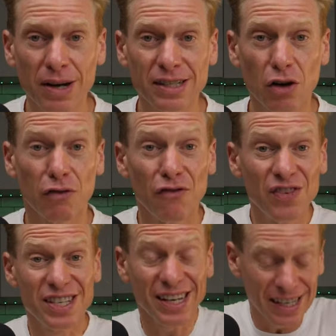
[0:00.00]
myself and
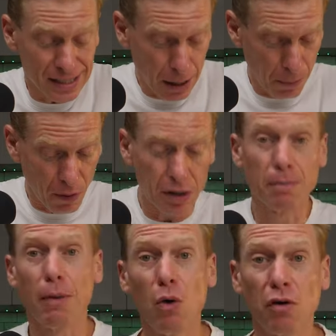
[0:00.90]
physically separate
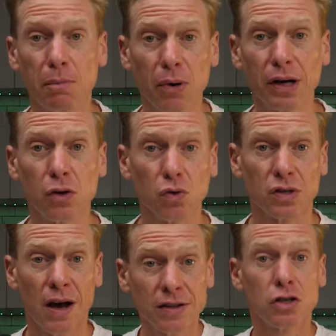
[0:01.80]
the bowl of
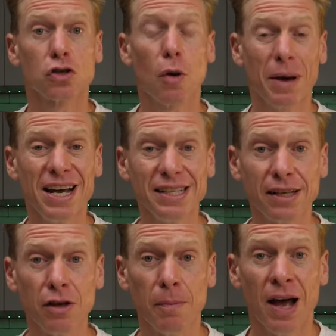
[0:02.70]
Pringles to stop
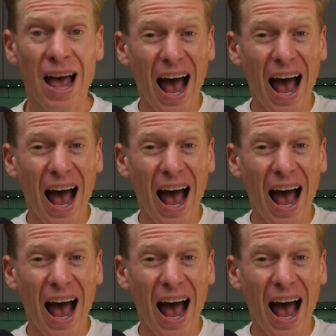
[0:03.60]
eating them.